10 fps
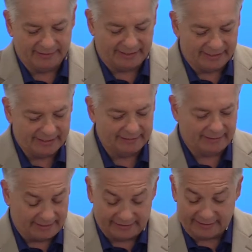
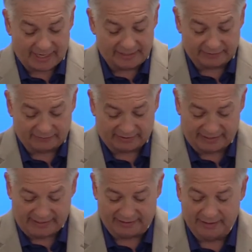the eyes of the
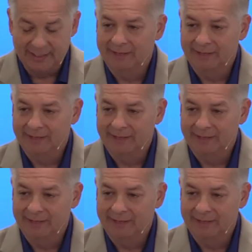king.